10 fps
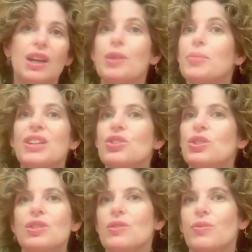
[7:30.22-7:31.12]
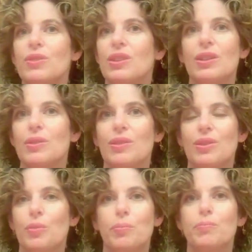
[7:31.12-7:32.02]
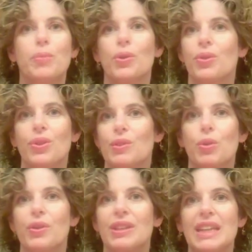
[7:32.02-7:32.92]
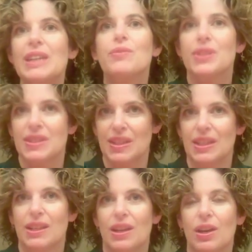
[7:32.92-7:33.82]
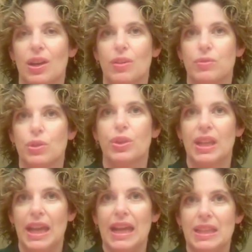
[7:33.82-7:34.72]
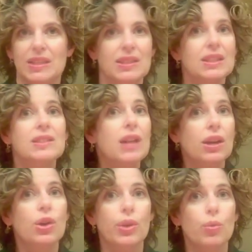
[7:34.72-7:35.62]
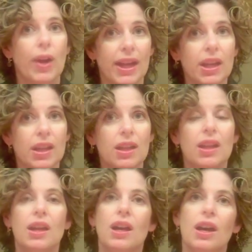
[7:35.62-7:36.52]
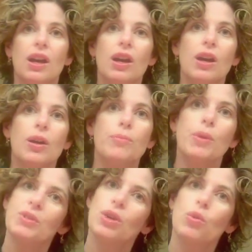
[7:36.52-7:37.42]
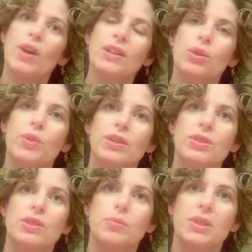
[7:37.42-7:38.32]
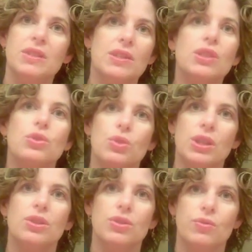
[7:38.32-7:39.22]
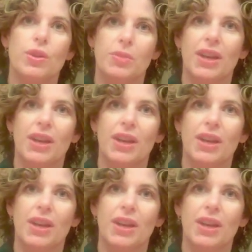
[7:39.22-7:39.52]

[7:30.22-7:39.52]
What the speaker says: but it's just the birth. We're in the infancy of looking at this. It's not going away, but we don't quite know where it's going to be, say, 2 years from